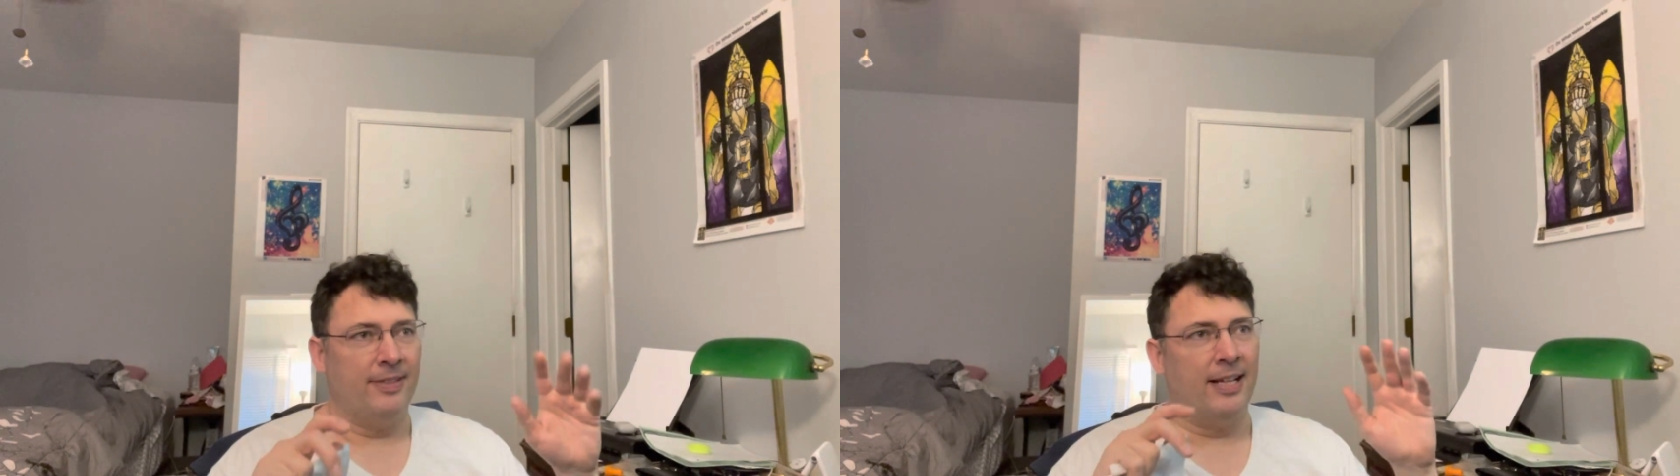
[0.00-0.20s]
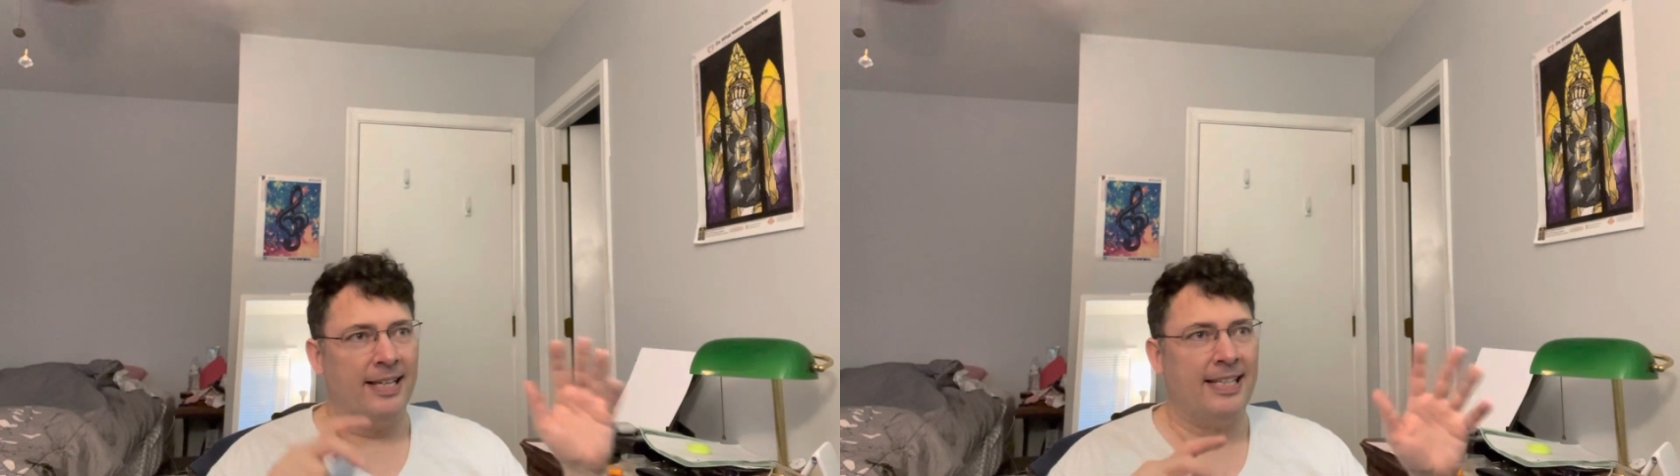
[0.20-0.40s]

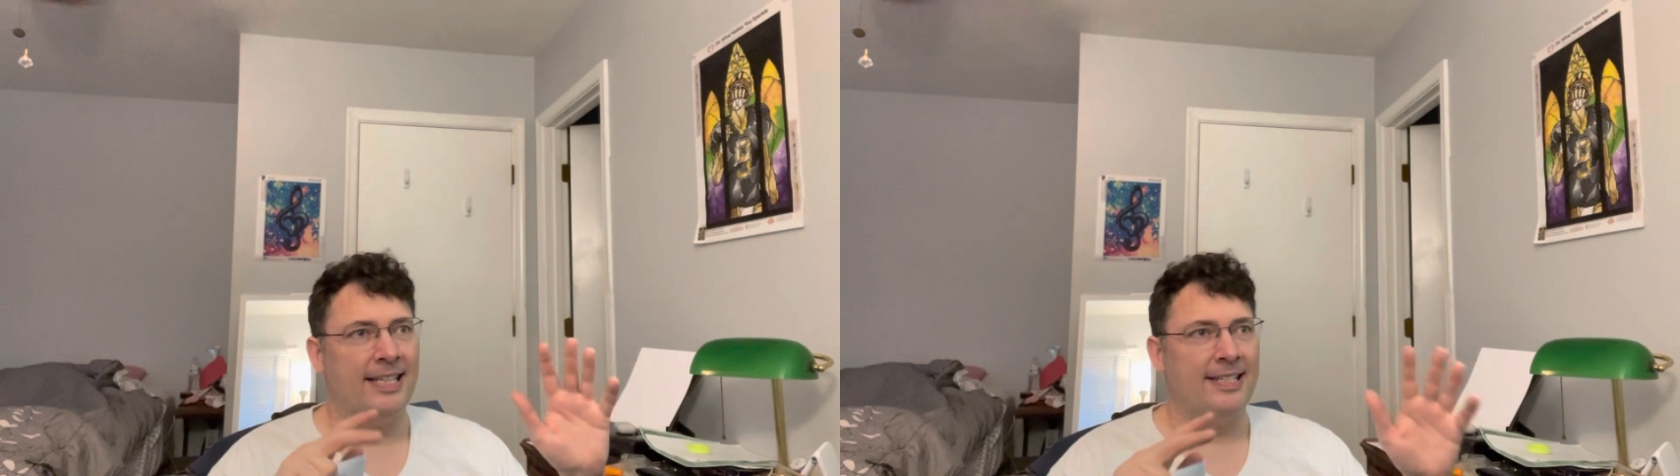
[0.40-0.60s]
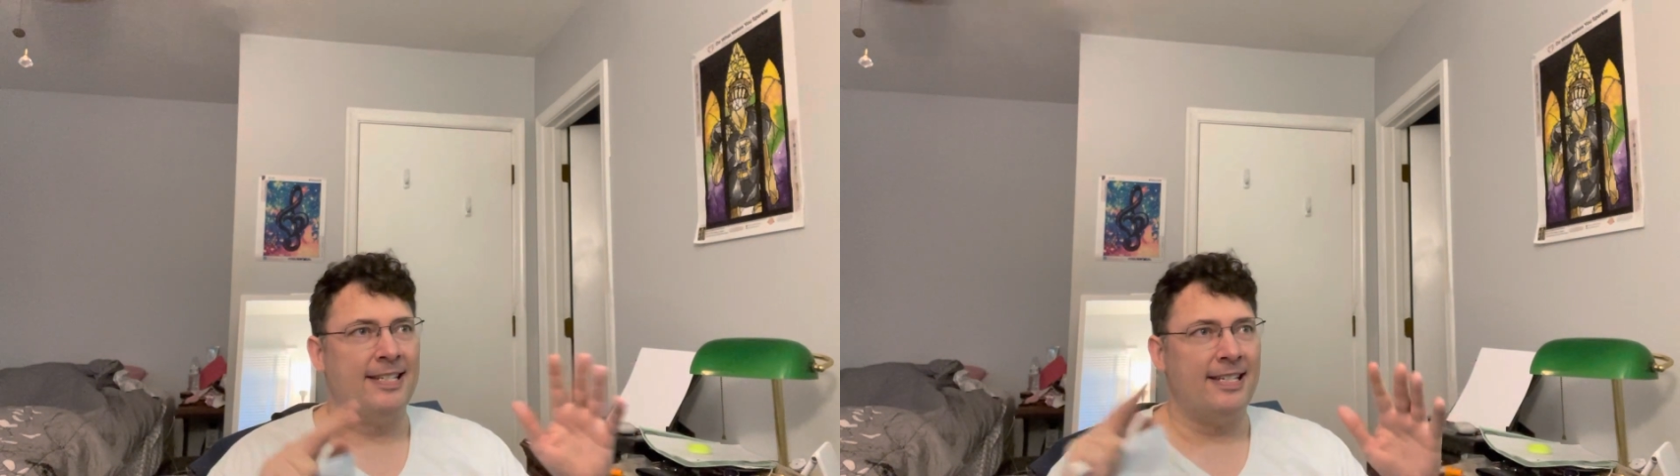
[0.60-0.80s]

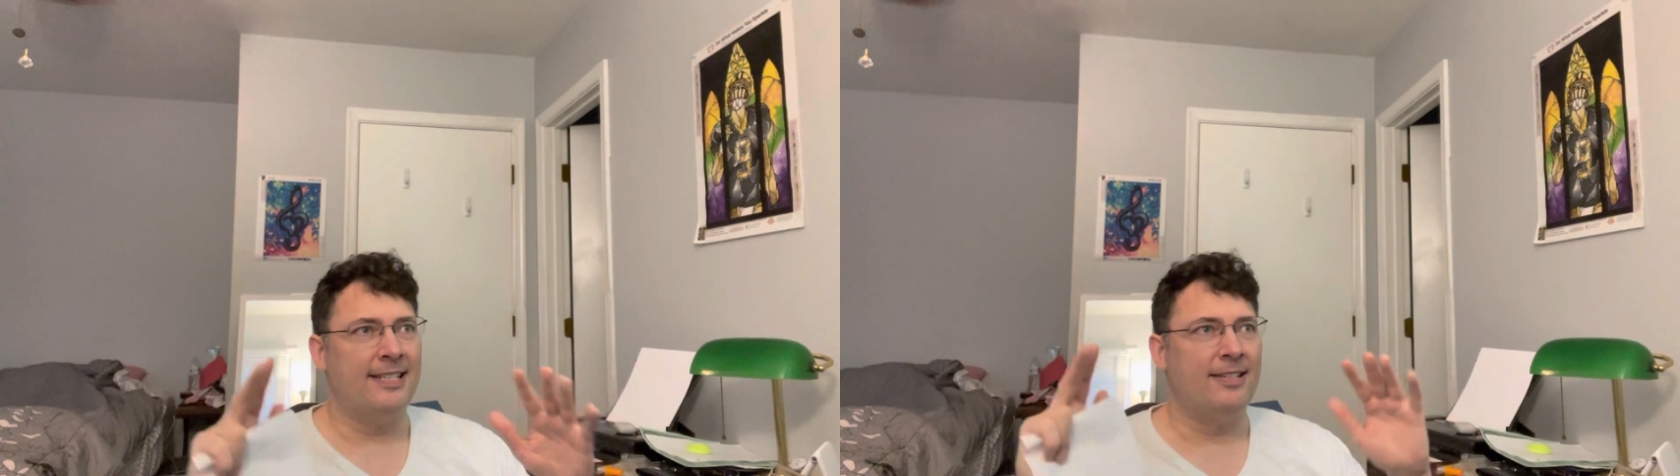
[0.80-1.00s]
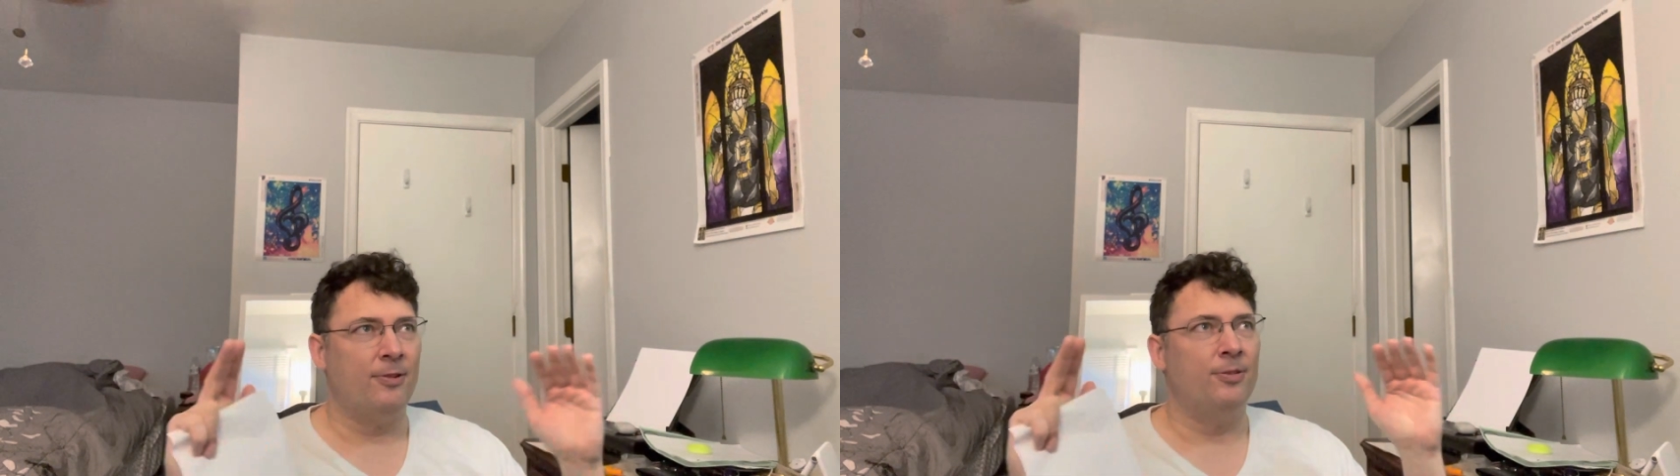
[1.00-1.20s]
again, see,
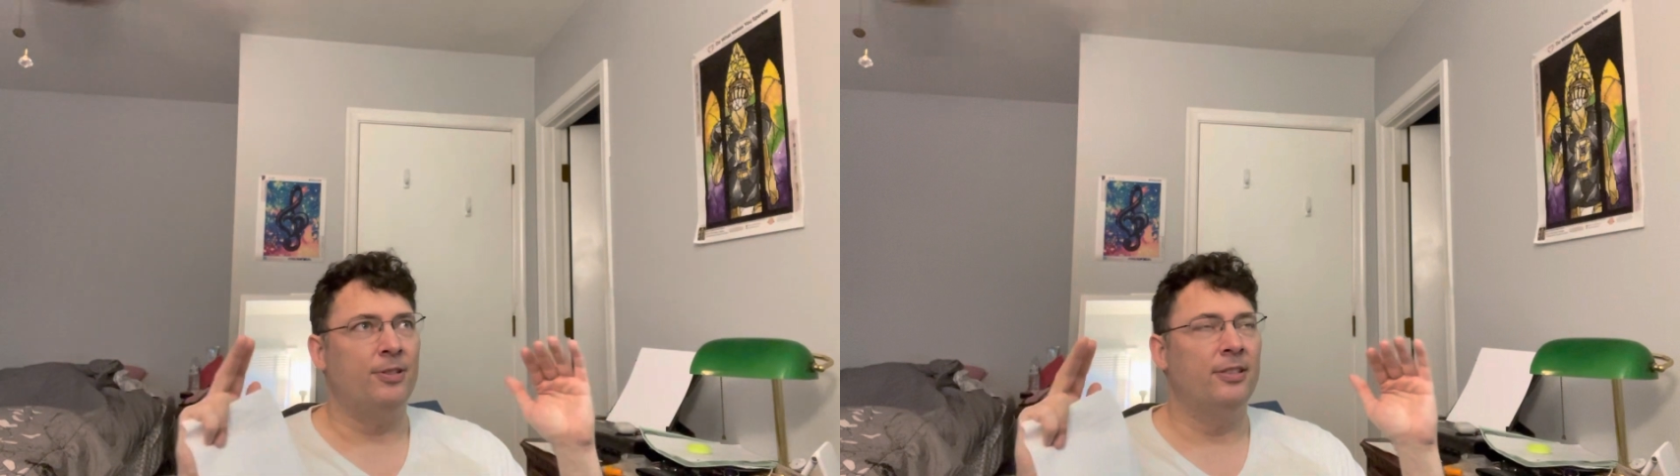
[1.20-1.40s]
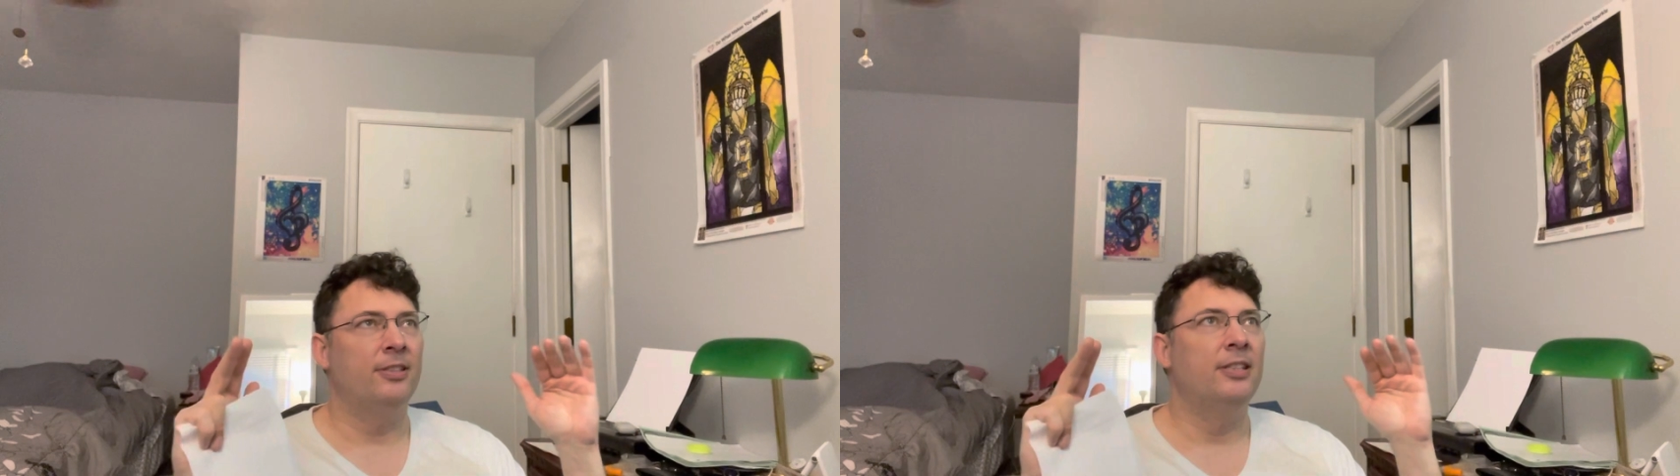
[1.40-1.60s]
so
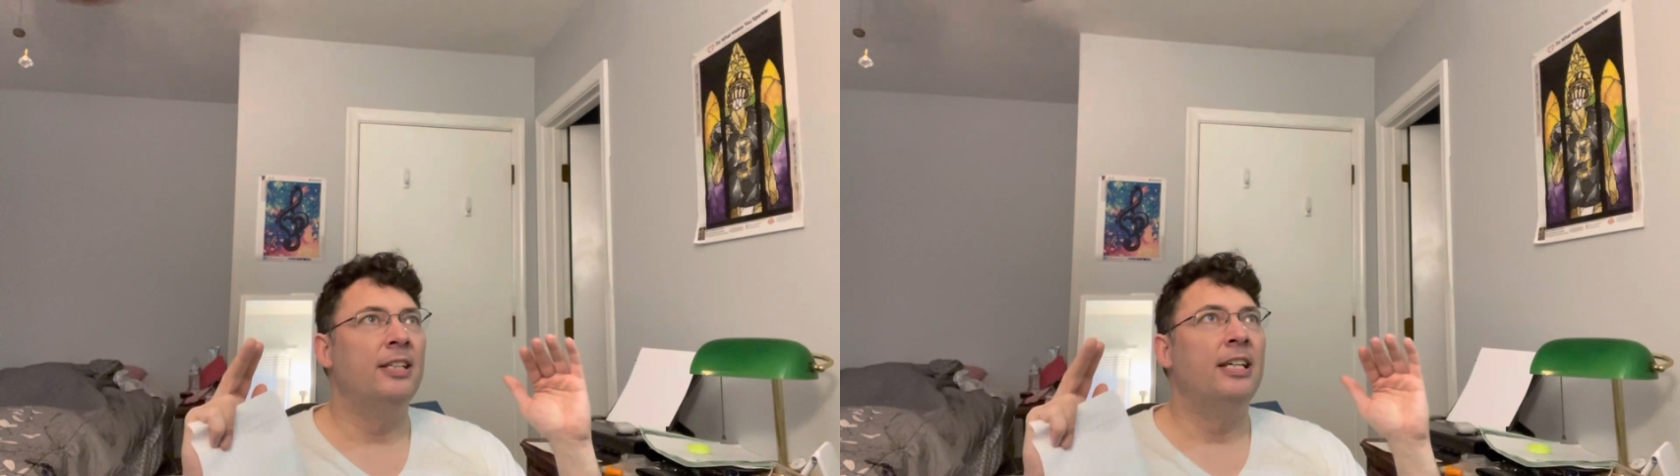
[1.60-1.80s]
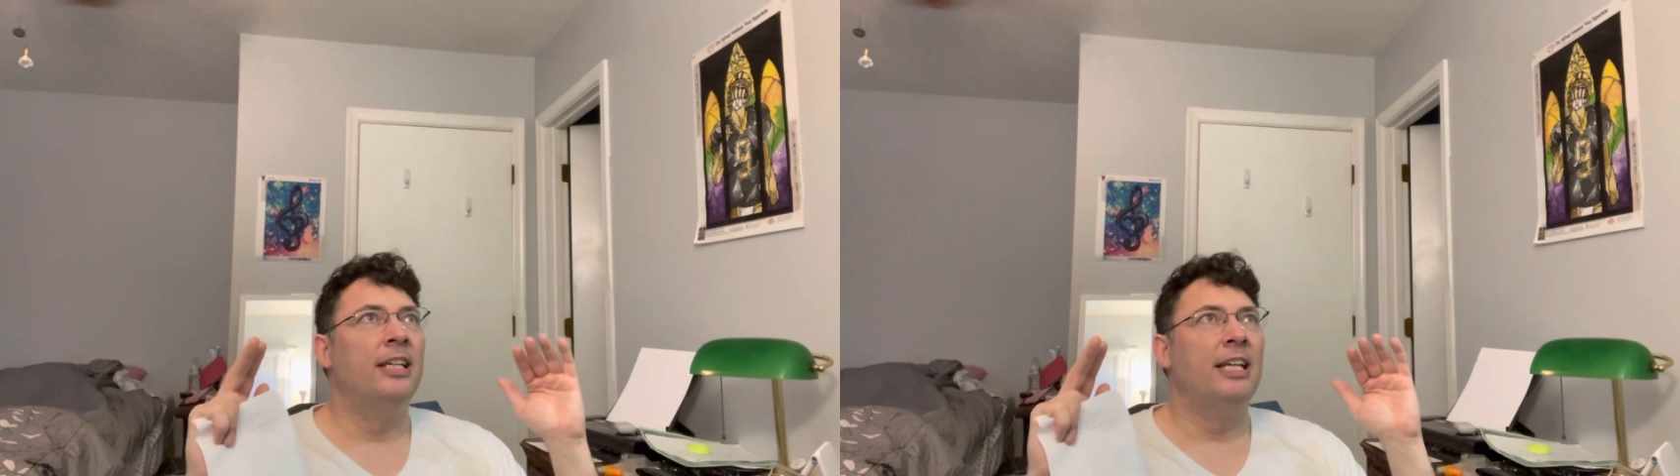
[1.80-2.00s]

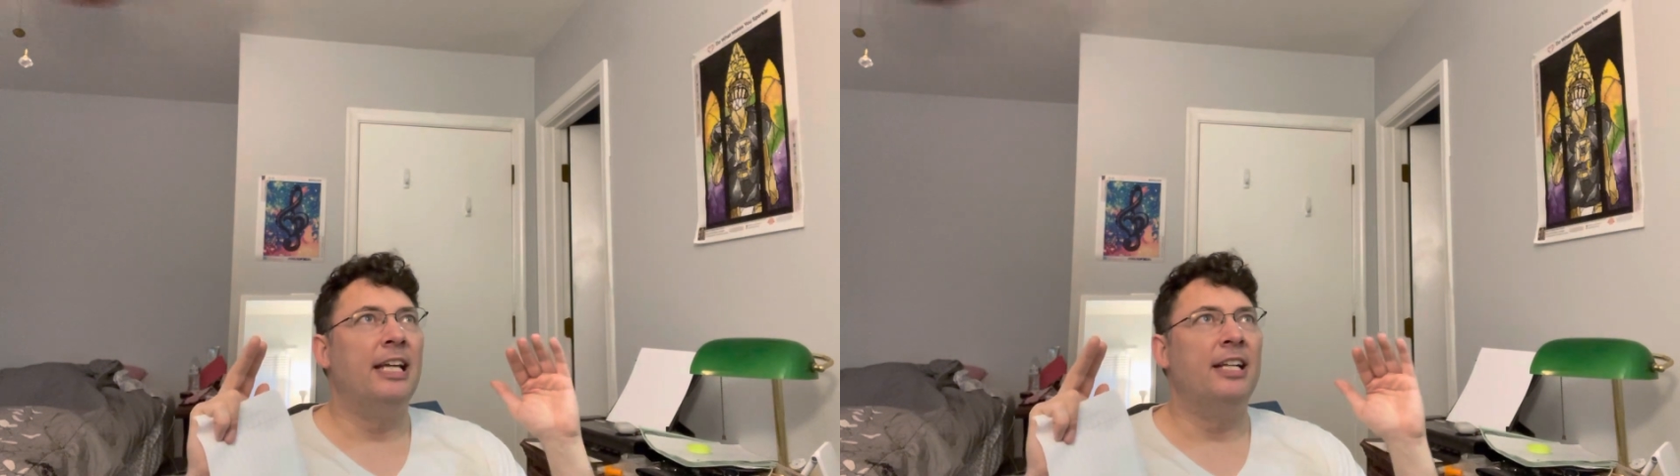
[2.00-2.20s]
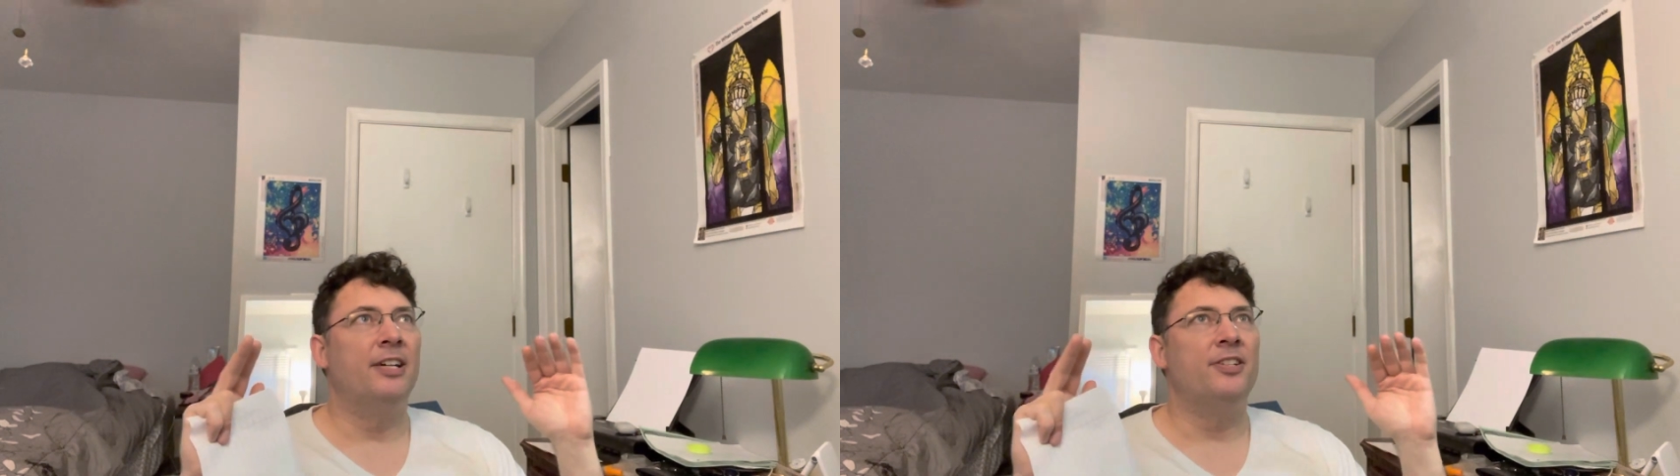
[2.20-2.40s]

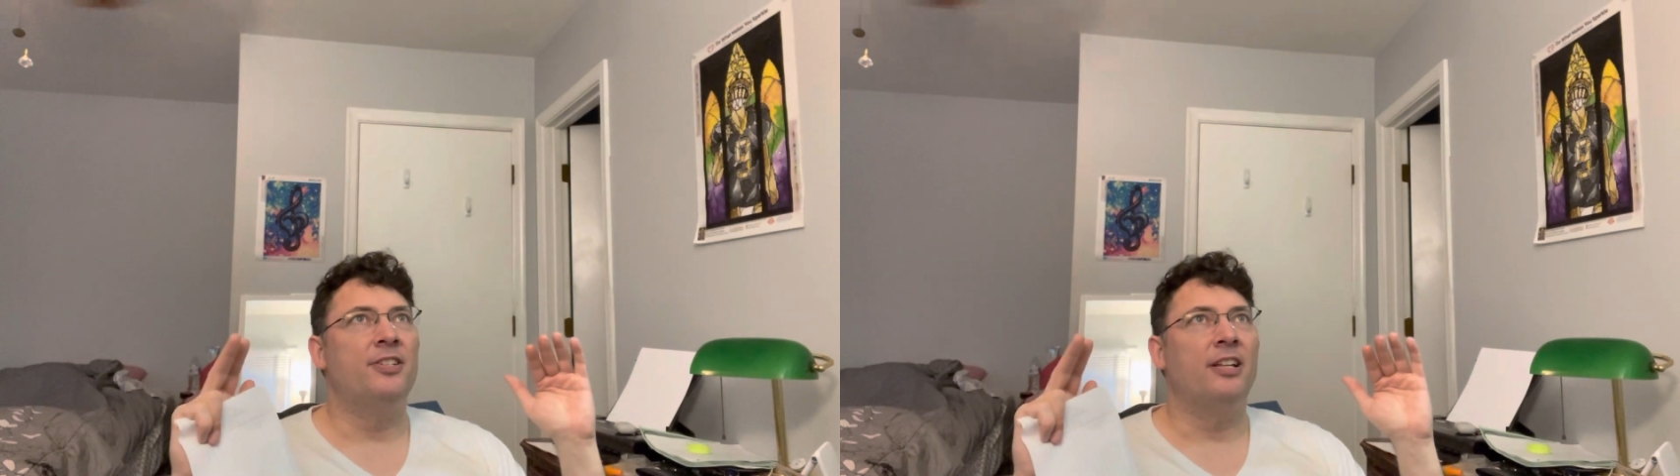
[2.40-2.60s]
he does